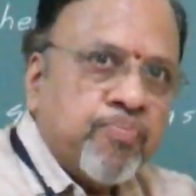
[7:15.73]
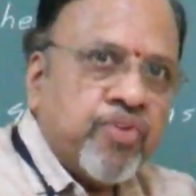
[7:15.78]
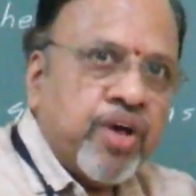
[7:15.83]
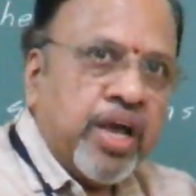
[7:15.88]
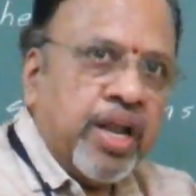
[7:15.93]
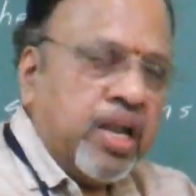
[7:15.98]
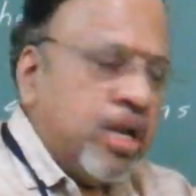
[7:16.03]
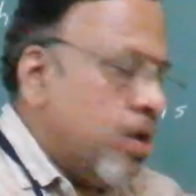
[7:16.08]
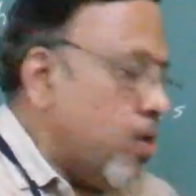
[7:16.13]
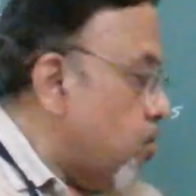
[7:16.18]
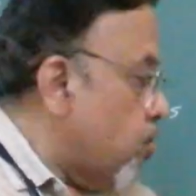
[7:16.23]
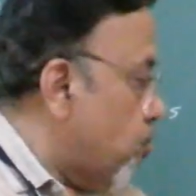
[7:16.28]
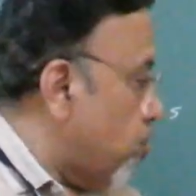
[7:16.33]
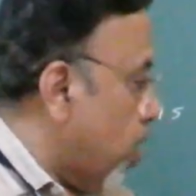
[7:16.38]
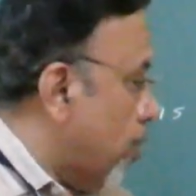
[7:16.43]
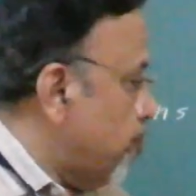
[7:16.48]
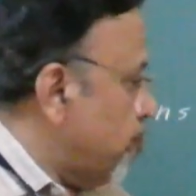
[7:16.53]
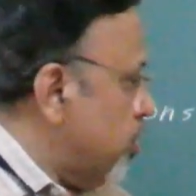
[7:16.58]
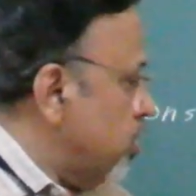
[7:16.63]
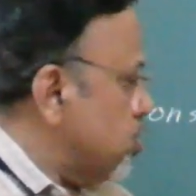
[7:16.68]
Then
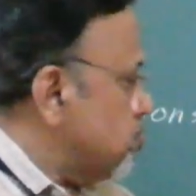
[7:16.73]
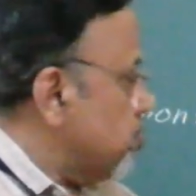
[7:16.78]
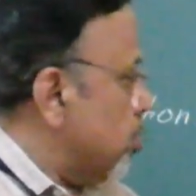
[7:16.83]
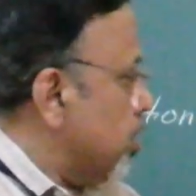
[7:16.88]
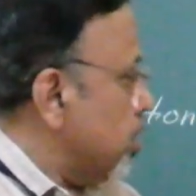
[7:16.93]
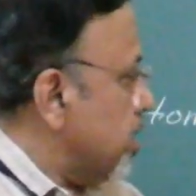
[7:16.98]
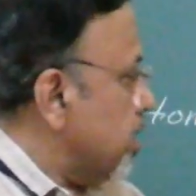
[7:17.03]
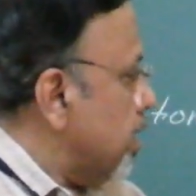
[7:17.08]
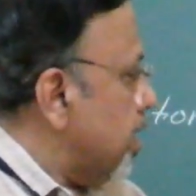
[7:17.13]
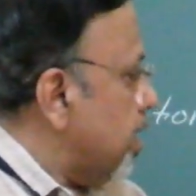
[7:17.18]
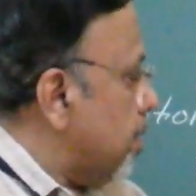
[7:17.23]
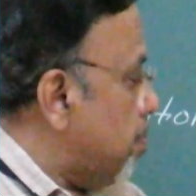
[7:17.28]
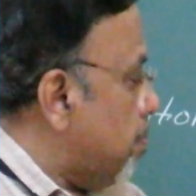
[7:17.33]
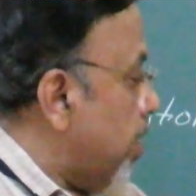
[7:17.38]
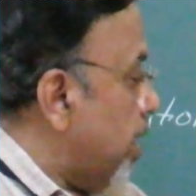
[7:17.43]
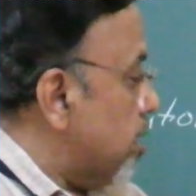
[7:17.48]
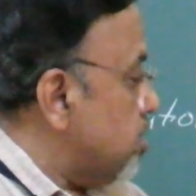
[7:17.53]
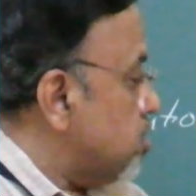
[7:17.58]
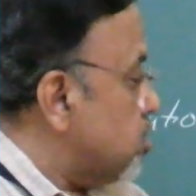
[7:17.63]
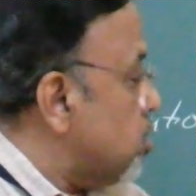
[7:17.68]
from this particular
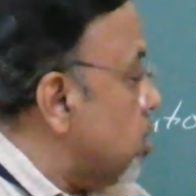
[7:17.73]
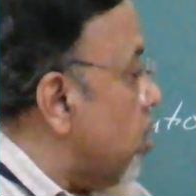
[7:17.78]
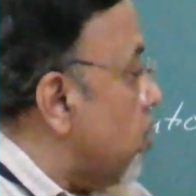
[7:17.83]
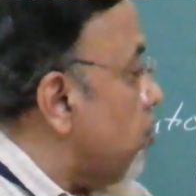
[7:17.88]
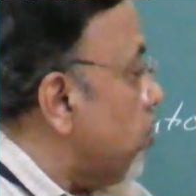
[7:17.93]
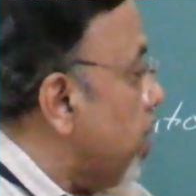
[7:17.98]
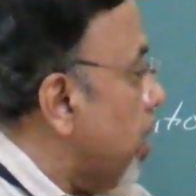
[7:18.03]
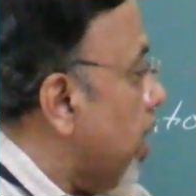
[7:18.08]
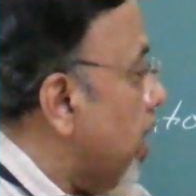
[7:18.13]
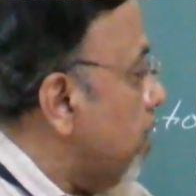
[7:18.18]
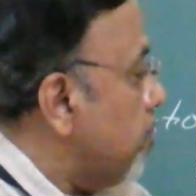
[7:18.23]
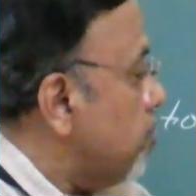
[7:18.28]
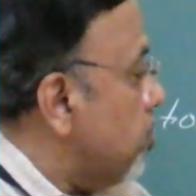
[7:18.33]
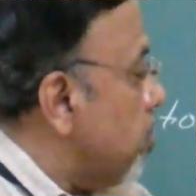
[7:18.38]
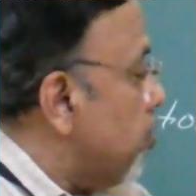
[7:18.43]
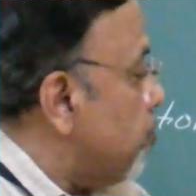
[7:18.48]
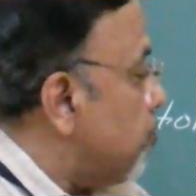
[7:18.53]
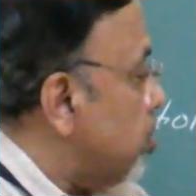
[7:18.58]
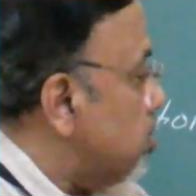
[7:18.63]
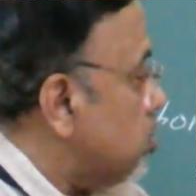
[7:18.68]
base we
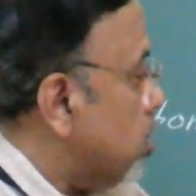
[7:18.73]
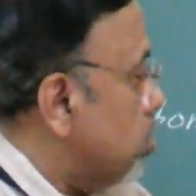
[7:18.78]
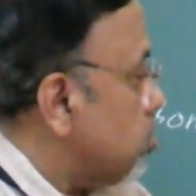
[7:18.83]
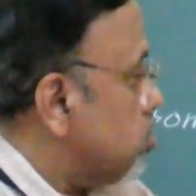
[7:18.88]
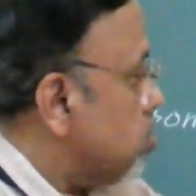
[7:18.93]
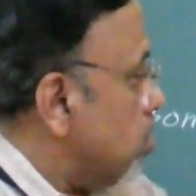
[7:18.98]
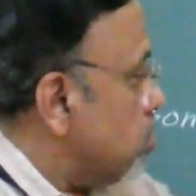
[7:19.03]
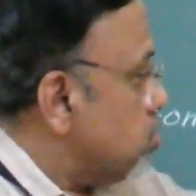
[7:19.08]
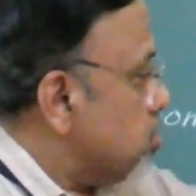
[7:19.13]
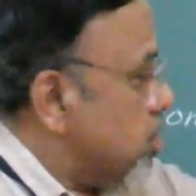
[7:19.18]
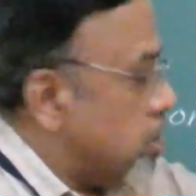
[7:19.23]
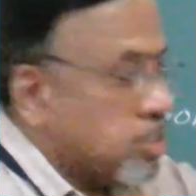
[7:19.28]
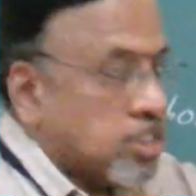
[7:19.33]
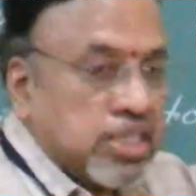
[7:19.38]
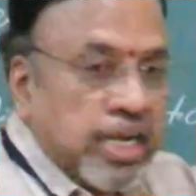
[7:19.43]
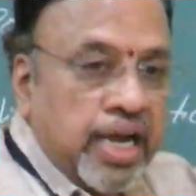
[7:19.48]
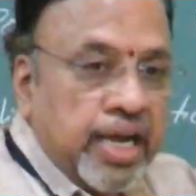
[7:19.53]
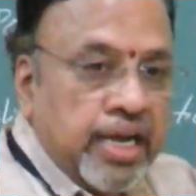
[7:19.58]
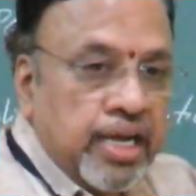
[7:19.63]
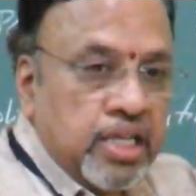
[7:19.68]
have these isosceles
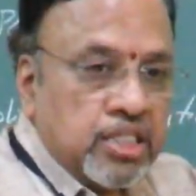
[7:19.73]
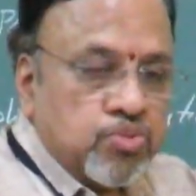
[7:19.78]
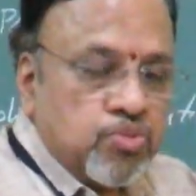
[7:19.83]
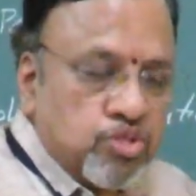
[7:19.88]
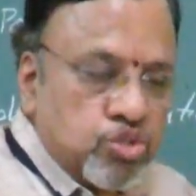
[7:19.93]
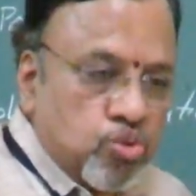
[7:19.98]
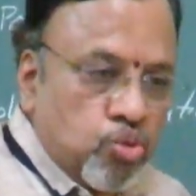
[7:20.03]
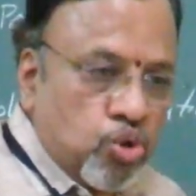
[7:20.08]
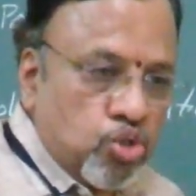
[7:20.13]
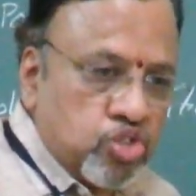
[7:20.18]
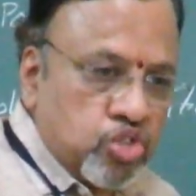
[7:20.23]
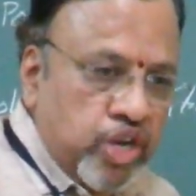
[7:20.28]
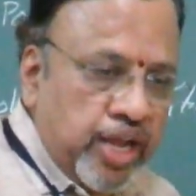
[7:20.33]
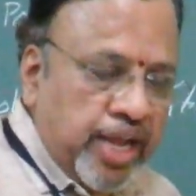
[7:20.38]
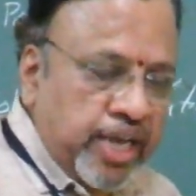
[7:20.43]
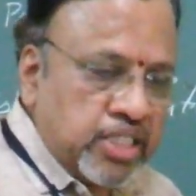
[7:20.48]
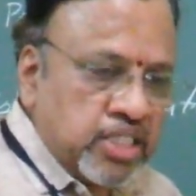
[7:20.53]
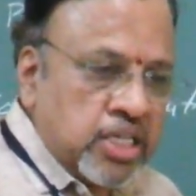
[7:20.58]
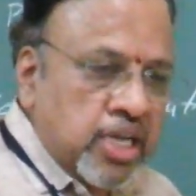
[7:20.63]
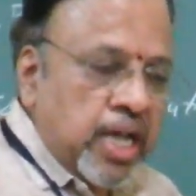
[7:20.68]
triangles which
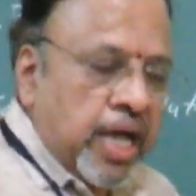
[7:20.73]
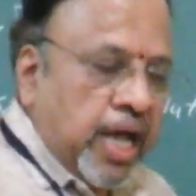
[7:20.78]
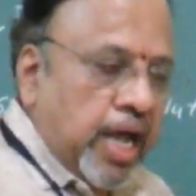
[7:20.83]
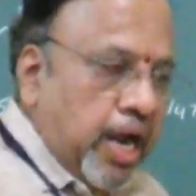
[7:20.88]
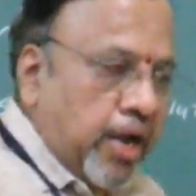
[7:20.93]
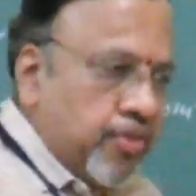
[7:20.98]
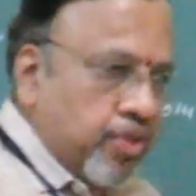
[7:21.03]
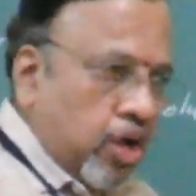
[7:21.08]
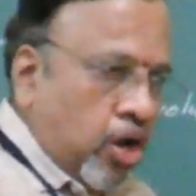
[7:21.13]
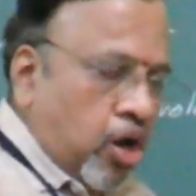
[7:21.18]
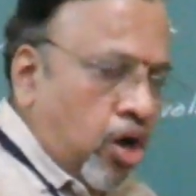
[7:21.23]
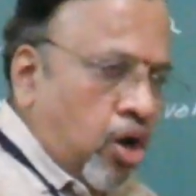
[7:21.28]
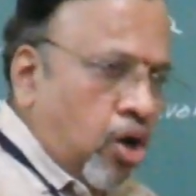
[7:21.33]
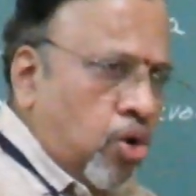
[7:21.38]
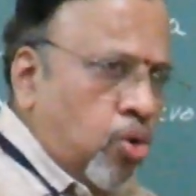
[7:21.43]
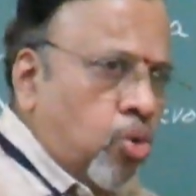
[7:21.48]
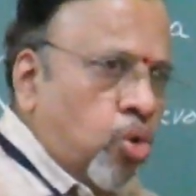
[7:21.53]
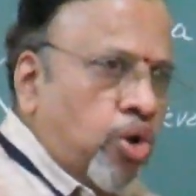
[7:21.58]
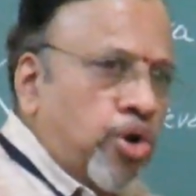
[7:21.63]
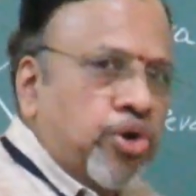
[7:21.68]
originates, and they are
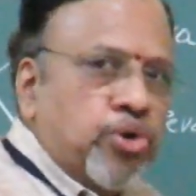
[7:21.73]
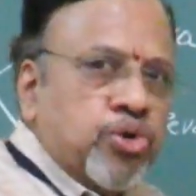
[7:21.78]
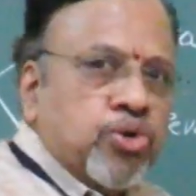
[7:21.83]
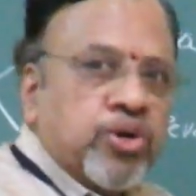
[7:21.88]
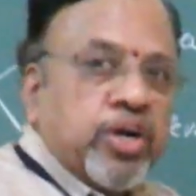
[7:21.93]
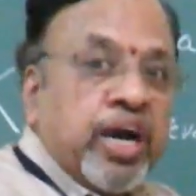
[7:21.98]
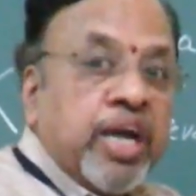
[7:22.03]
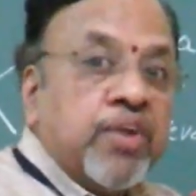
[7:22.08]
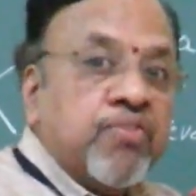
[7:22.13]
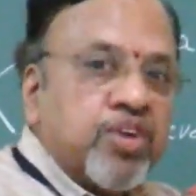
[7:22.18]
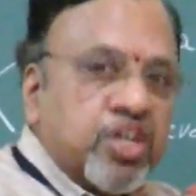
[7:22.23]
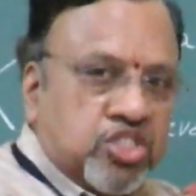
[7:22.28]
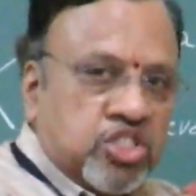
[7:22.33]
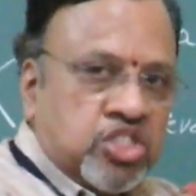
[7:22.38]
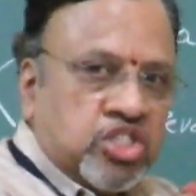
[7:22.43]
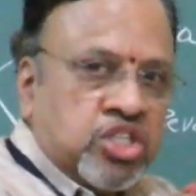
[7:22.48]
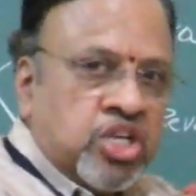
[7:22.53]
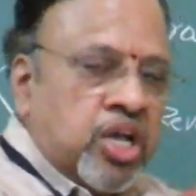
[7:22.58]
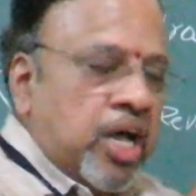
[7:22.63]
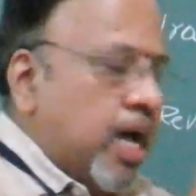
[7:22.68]
all going to
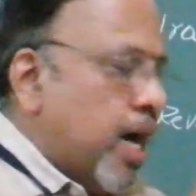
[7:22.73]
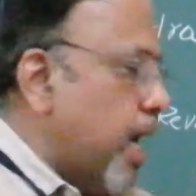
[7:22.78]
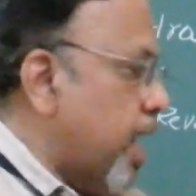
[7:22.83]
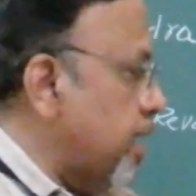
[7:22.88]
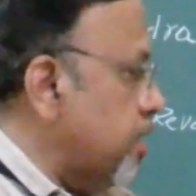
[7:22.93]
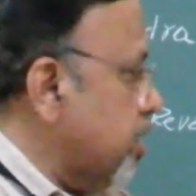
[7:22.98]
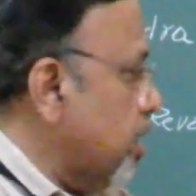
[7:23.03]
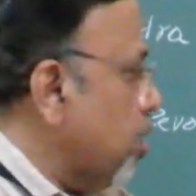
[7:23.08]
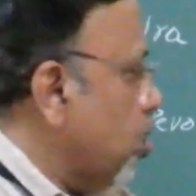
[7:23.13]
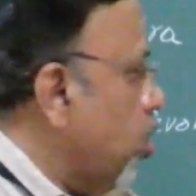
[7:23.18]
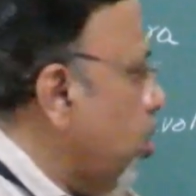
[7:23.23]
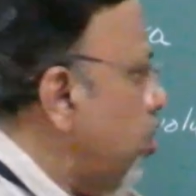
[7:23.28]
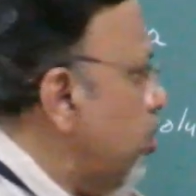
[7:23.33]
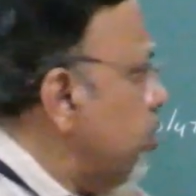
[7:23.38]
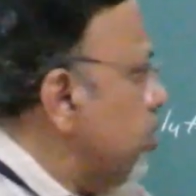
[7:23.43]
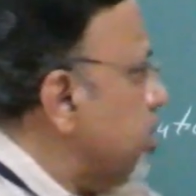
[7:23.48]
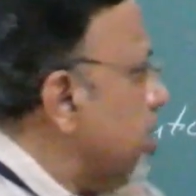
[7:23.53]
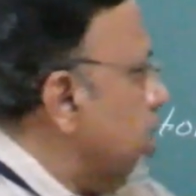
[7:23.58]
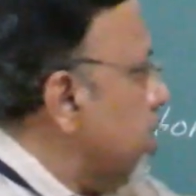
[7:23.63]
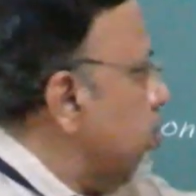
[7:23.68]
converge, and they are going
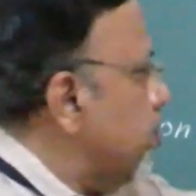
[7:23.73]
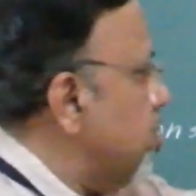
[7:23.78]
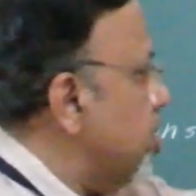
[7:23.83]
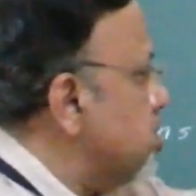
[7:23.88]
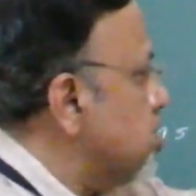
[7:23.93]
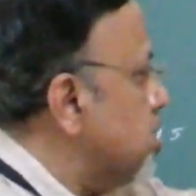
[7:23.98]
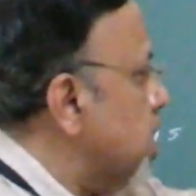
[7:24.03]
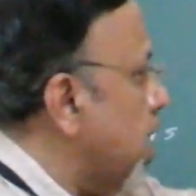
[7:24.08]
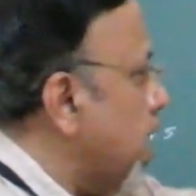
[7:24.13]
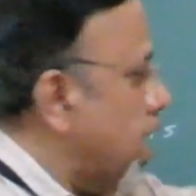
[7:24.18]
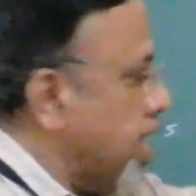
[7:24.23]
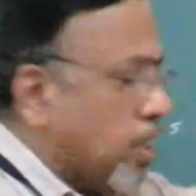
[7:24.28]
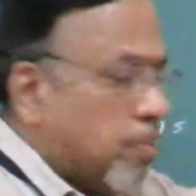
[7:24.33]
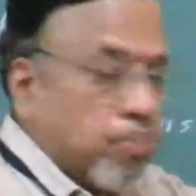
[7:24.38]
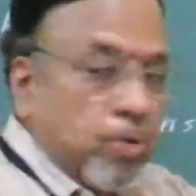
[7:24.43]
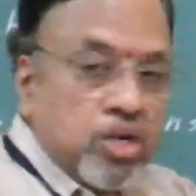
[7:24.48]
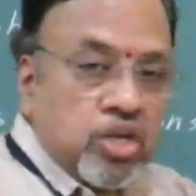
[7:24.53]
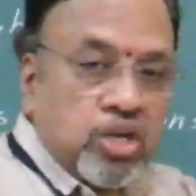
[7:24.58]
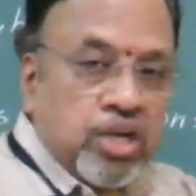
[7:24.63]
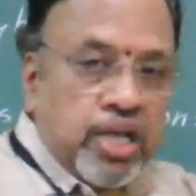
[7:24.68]
to converge at a
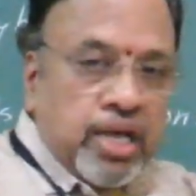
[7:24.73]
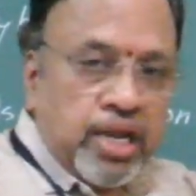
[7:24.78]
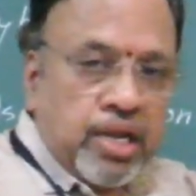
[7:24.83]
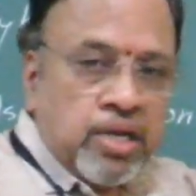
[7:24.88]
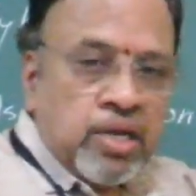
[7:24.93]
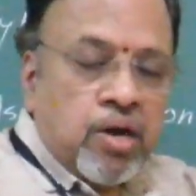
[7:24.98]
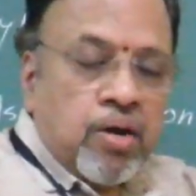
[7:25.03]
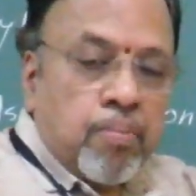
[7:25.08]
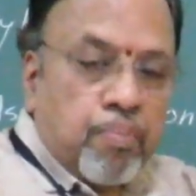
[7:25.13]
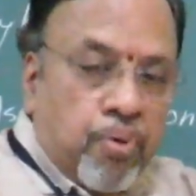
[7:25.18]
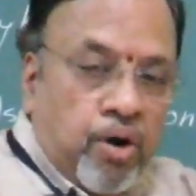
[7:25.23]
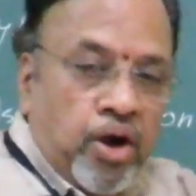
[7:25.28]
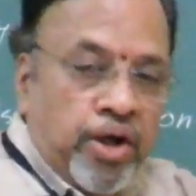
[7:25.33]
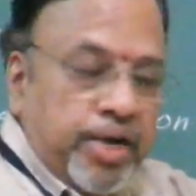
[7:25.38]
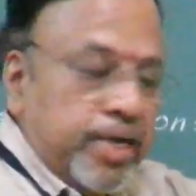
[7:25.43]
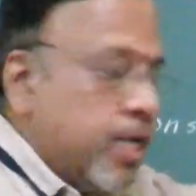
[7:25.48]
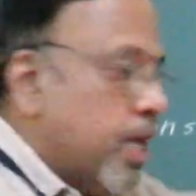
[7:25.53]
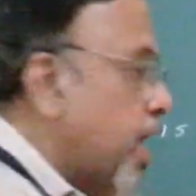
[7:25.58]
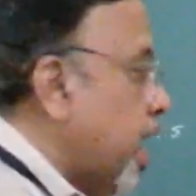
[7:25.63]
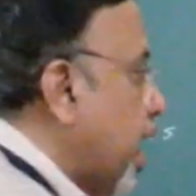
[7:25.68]
particular
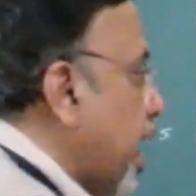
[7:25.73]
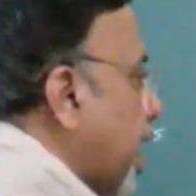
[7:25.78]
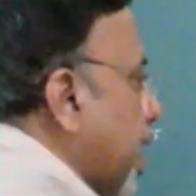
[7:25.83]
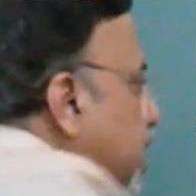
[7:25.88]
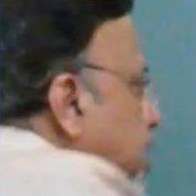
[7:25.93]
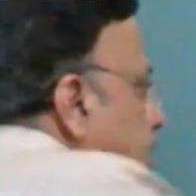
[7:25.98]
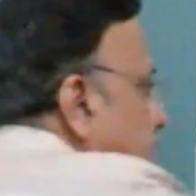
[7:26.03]
point, and